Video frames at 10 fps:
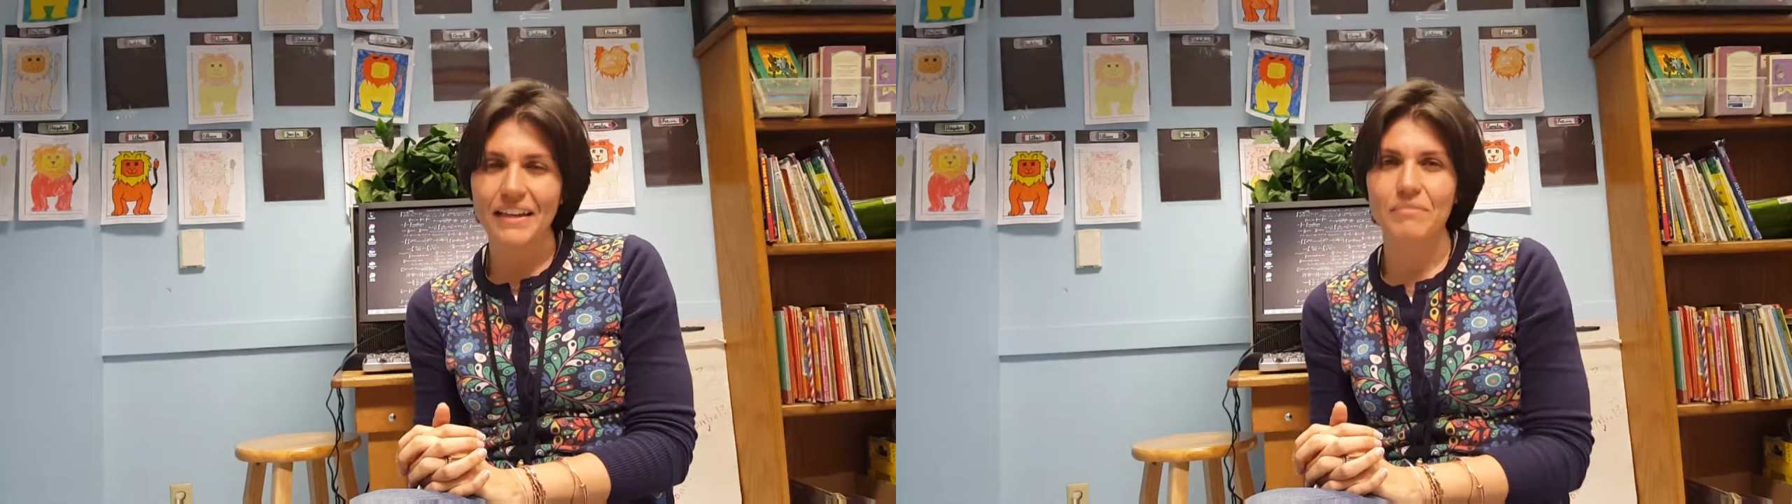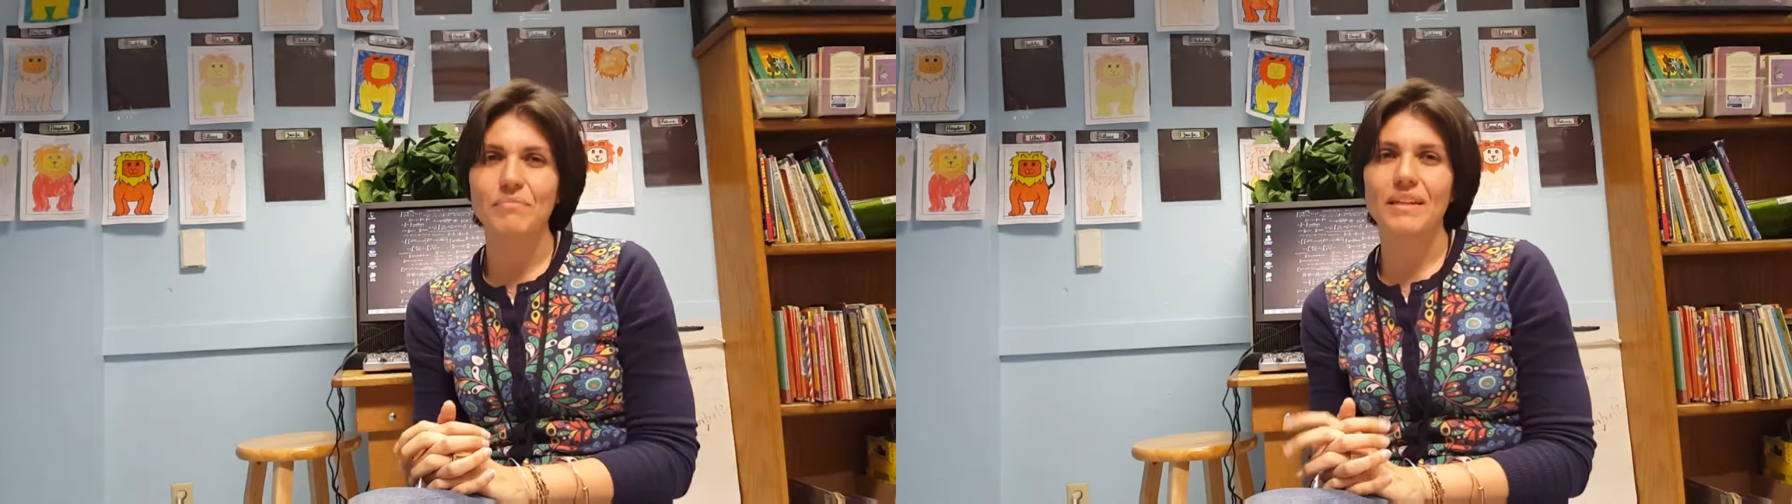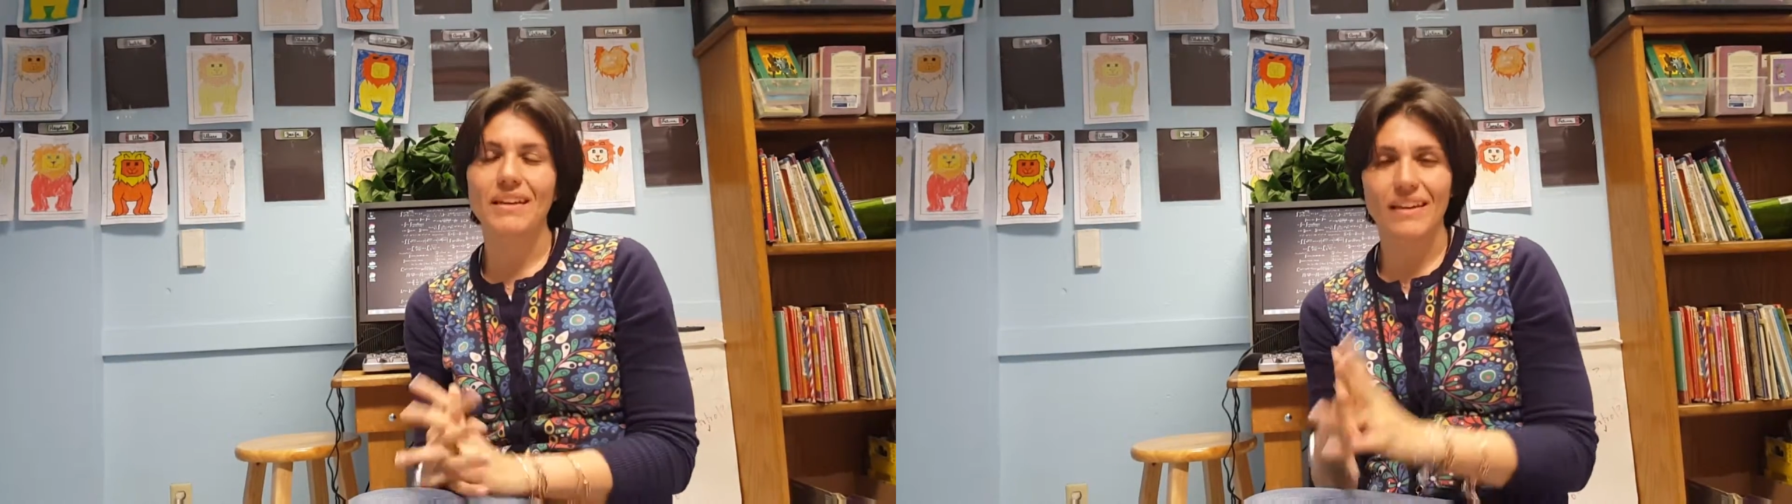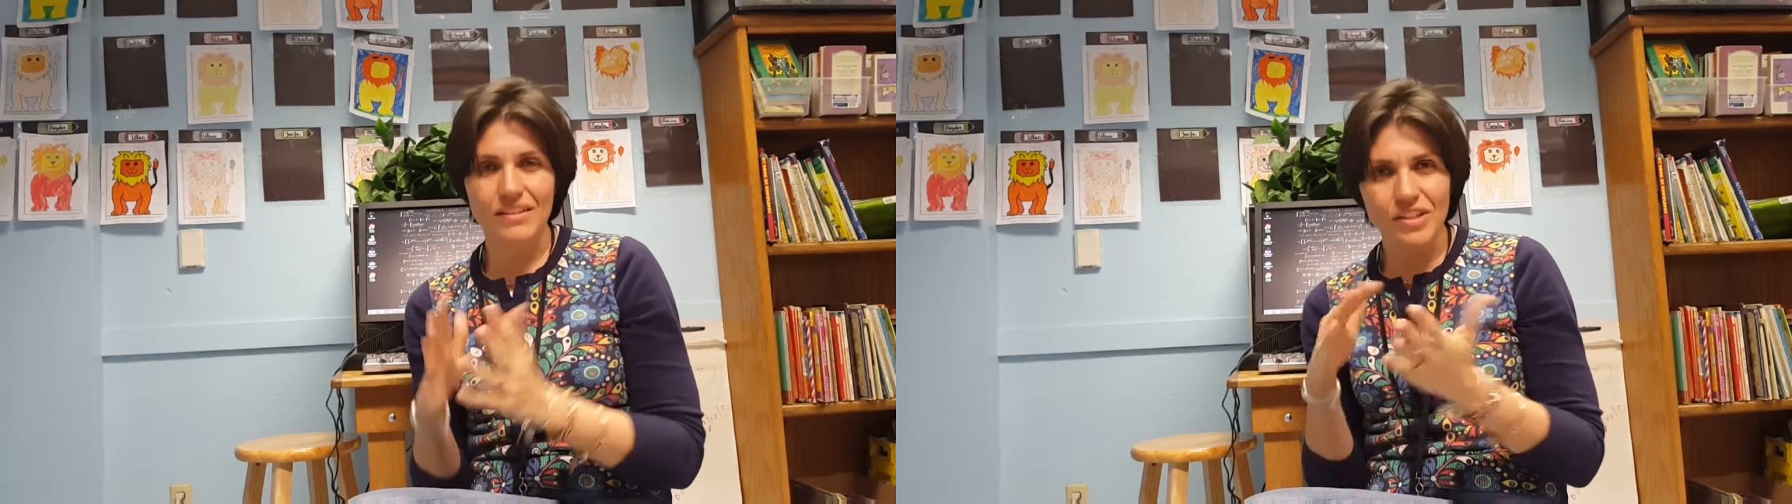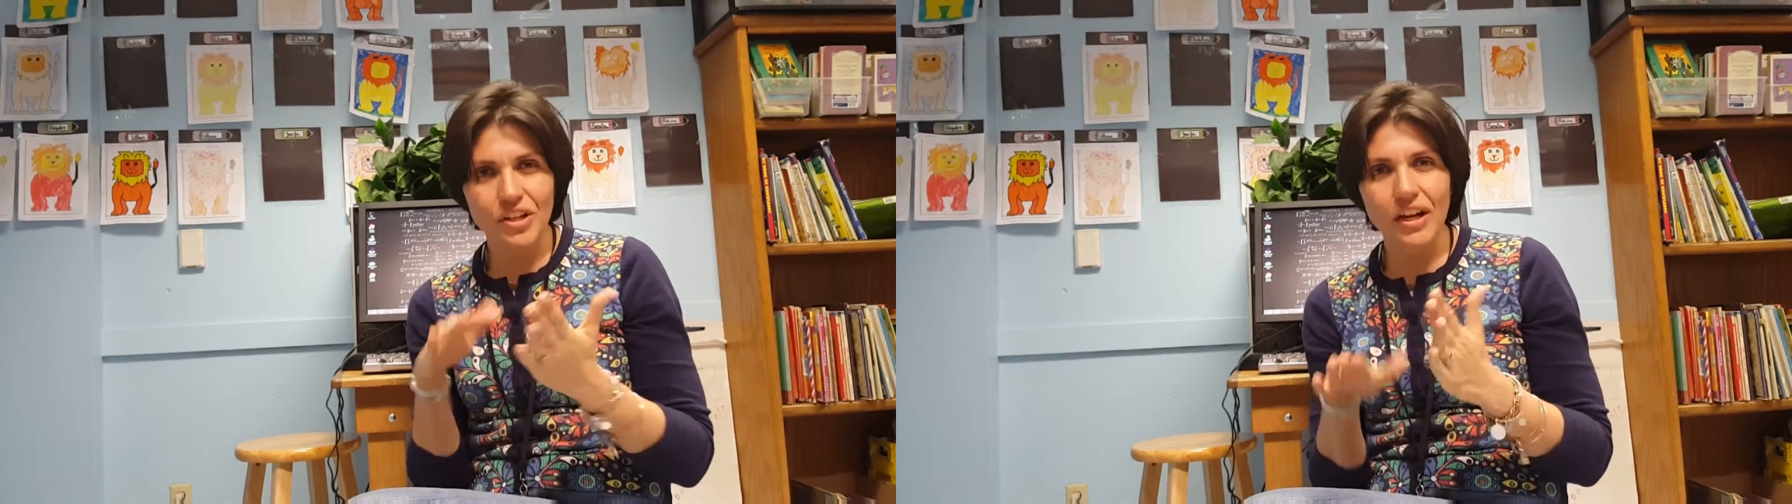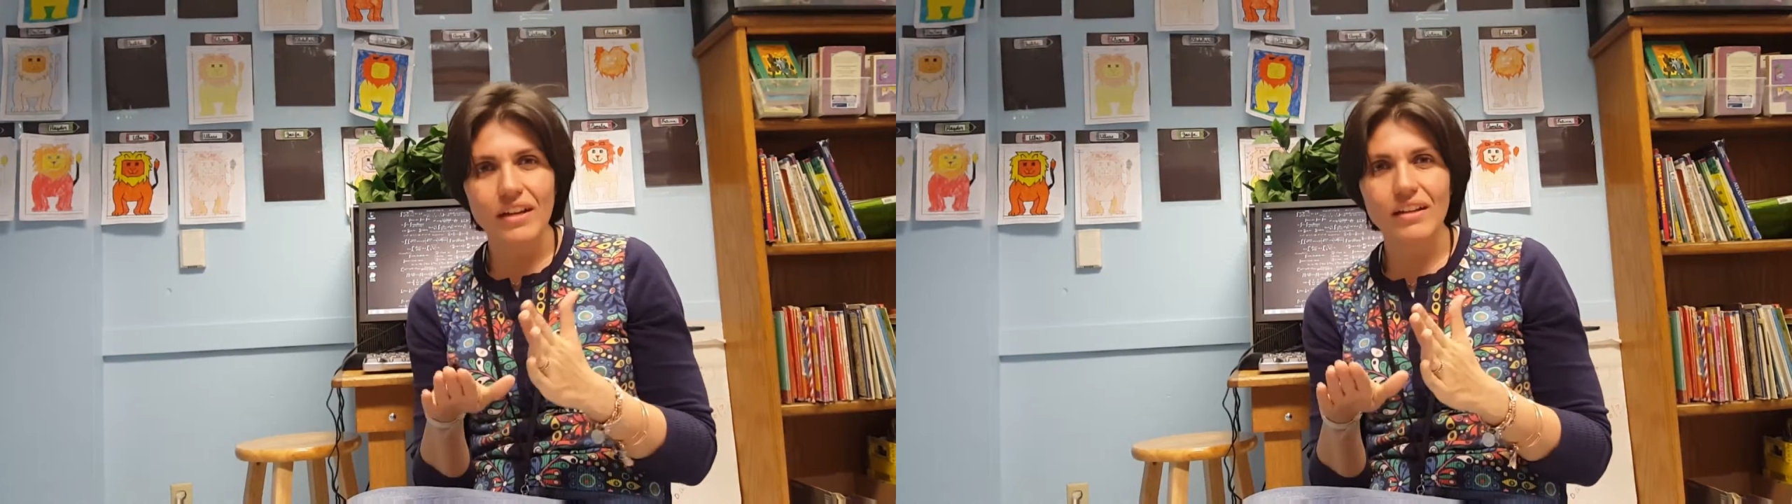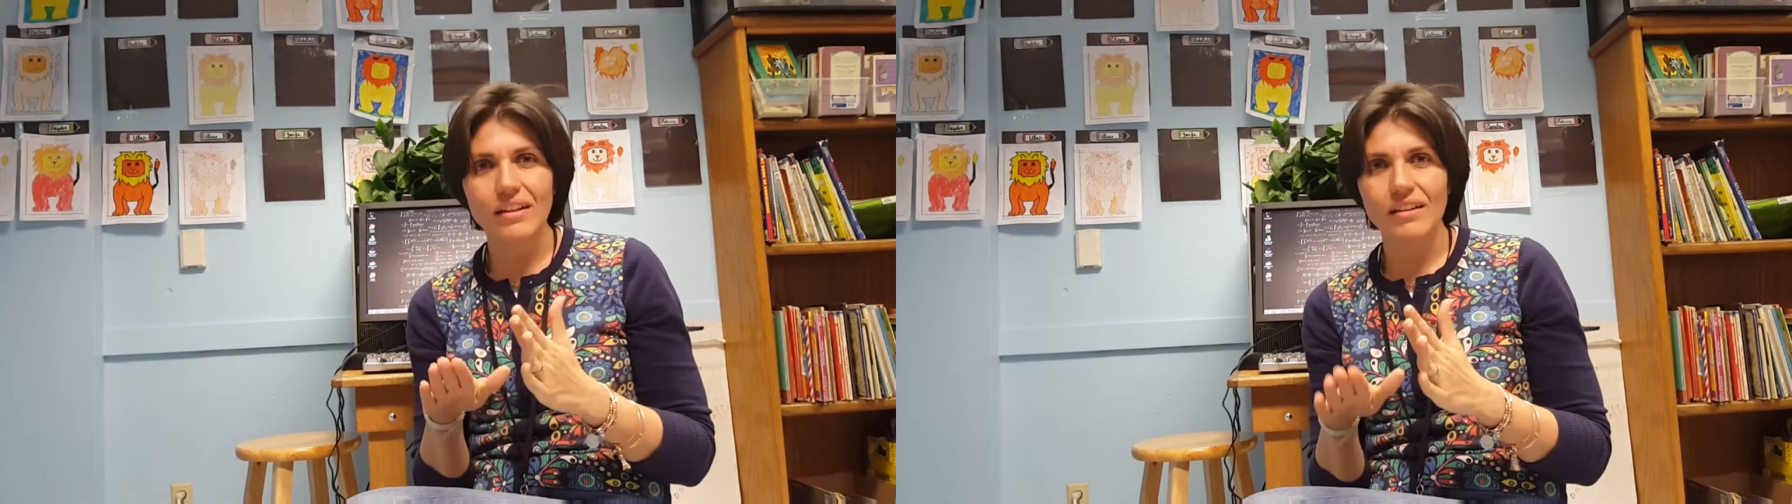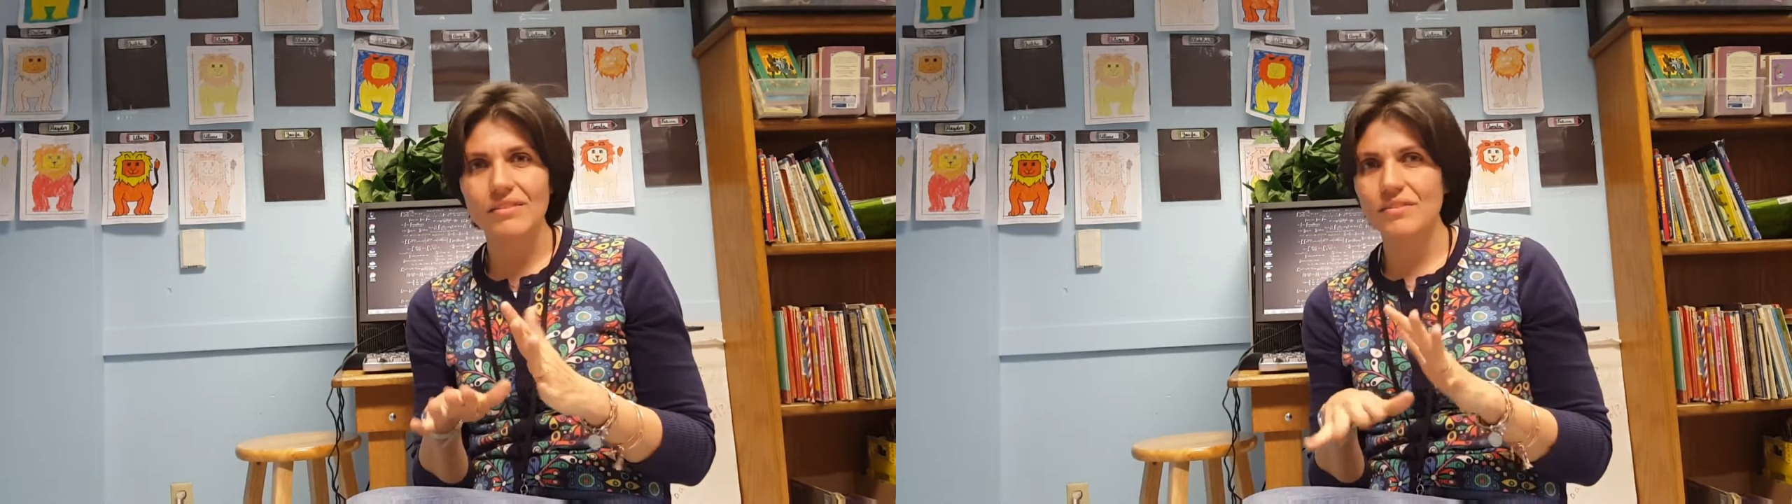can be
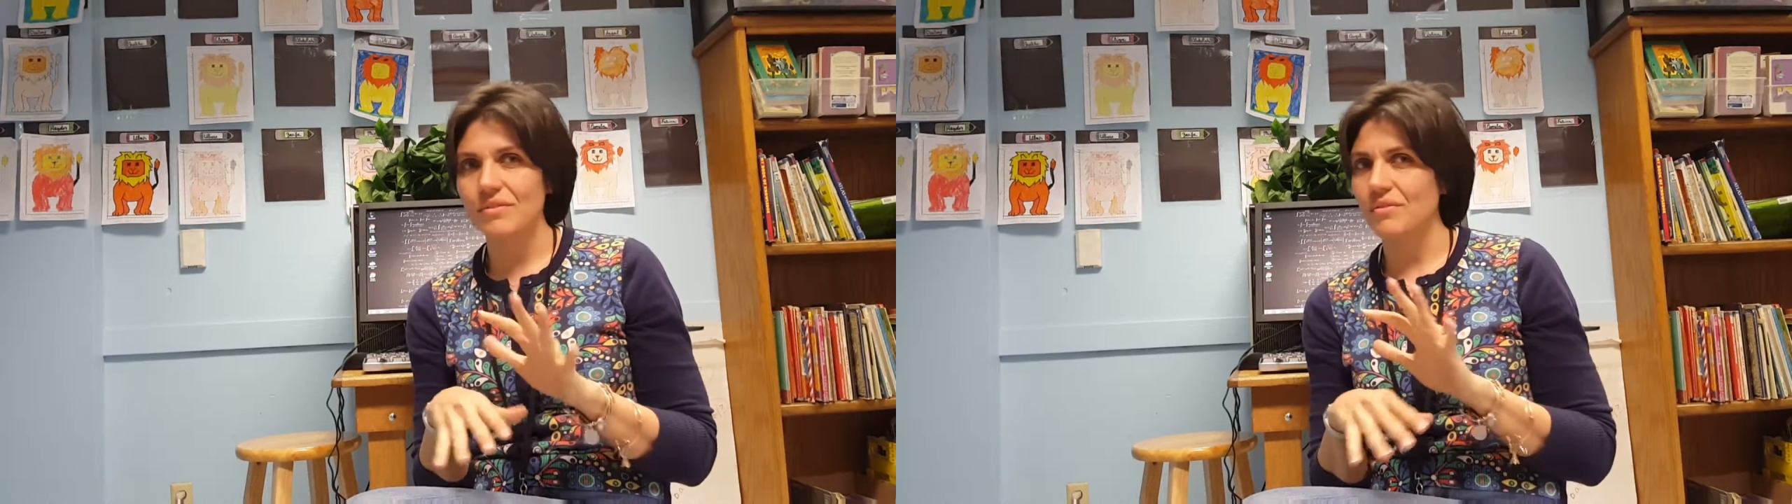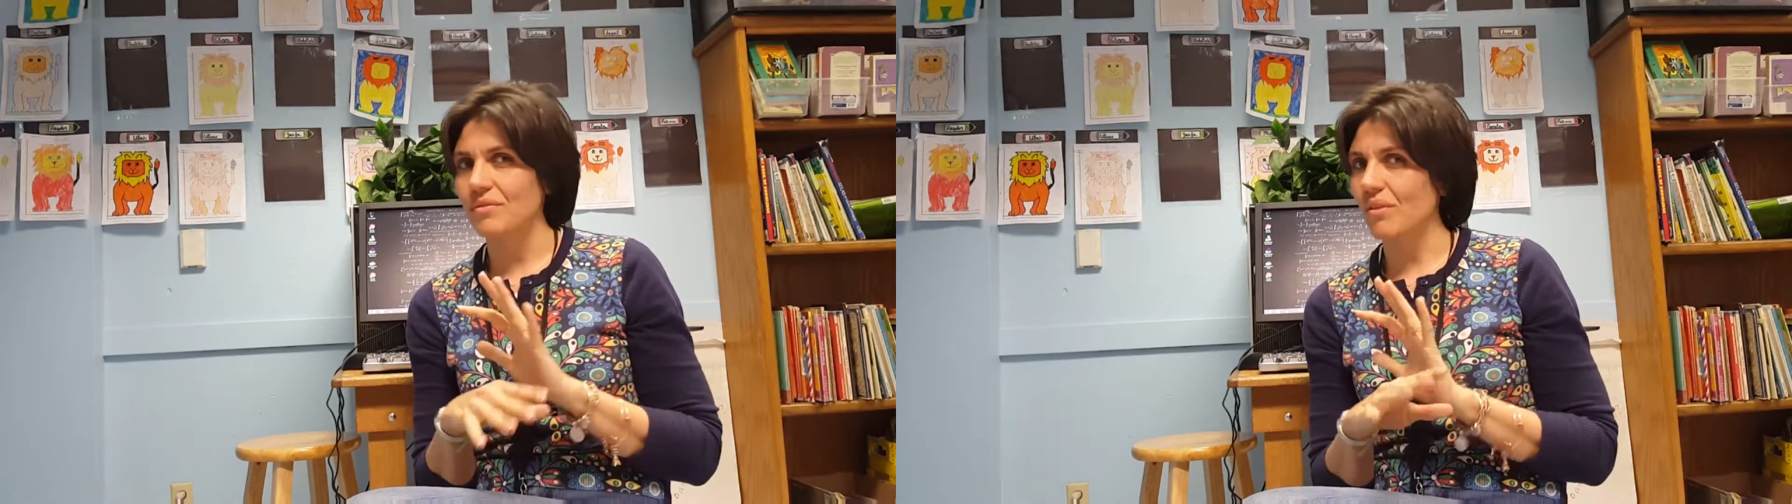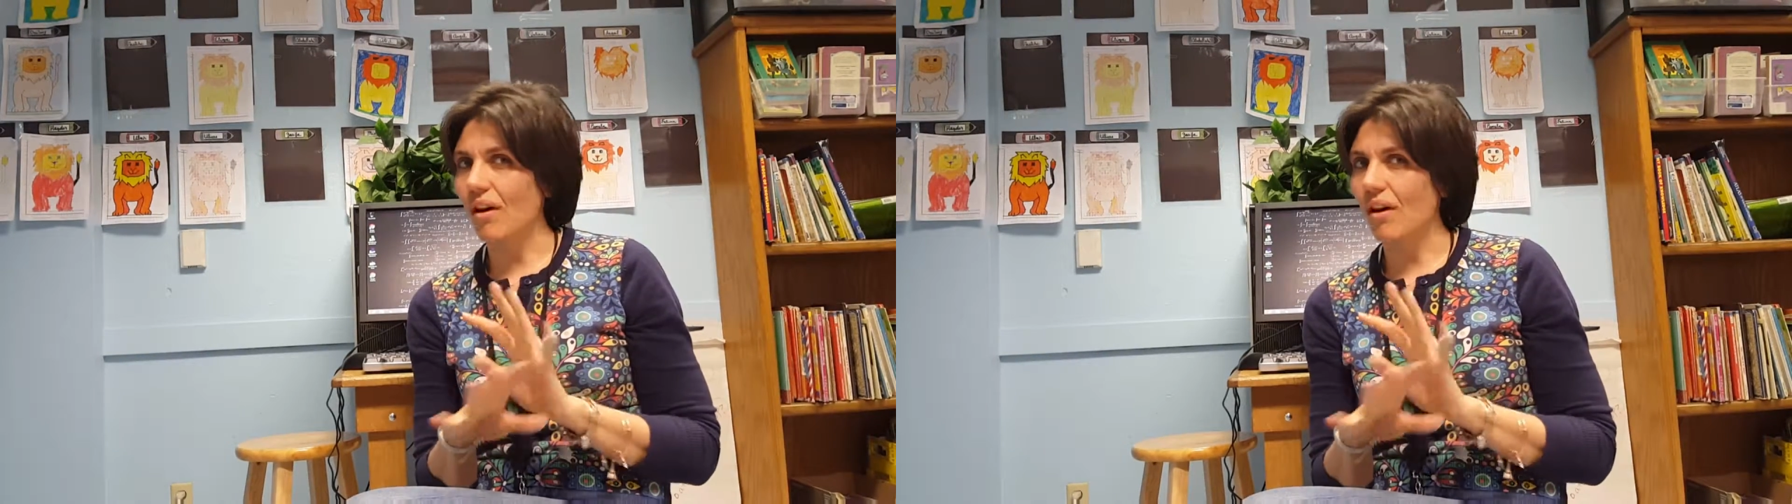integrated into